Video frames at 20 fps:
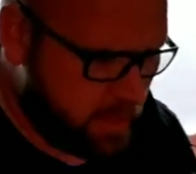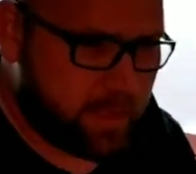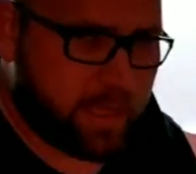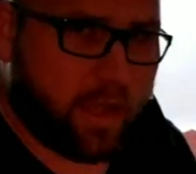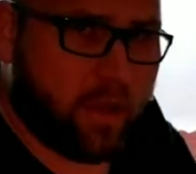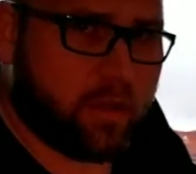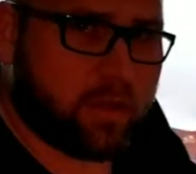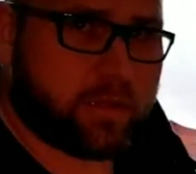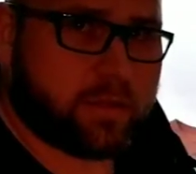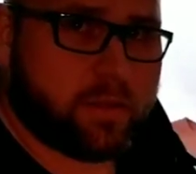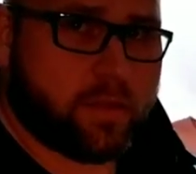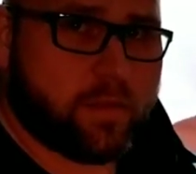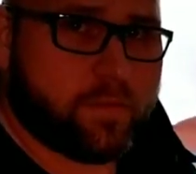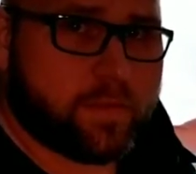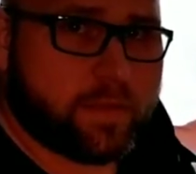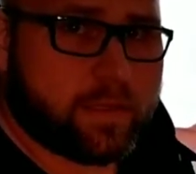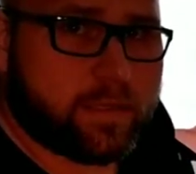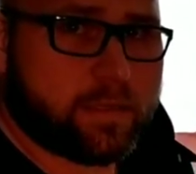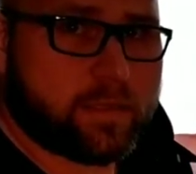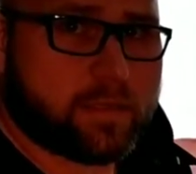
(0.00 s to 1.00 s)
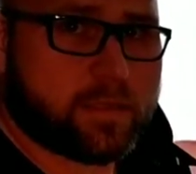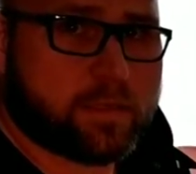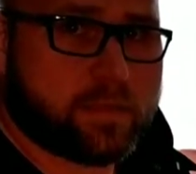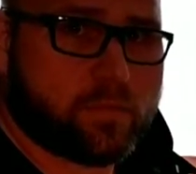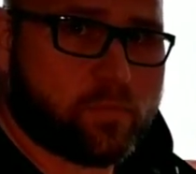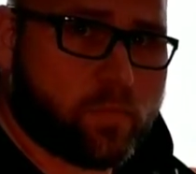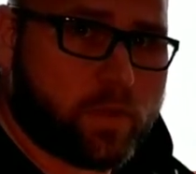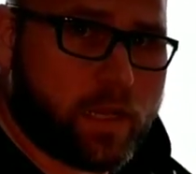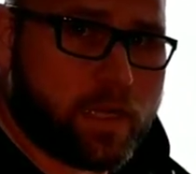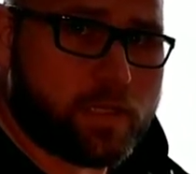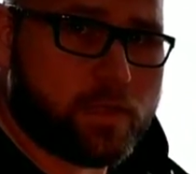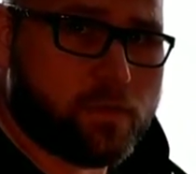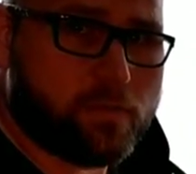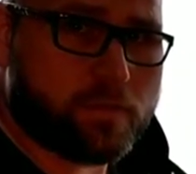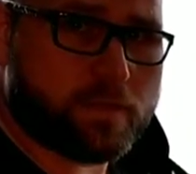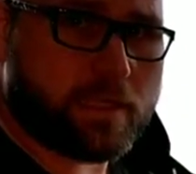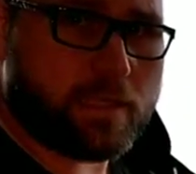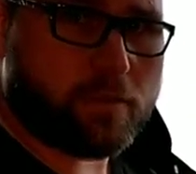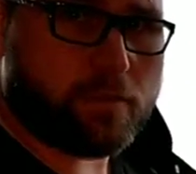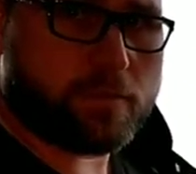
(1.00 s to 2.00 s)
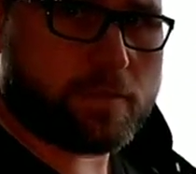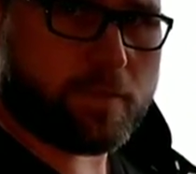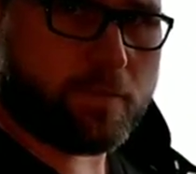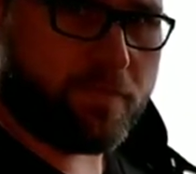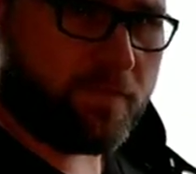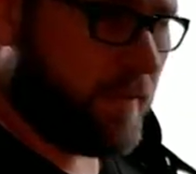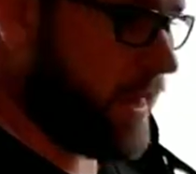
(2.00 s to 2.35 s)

Now on clothing, what I do is I do some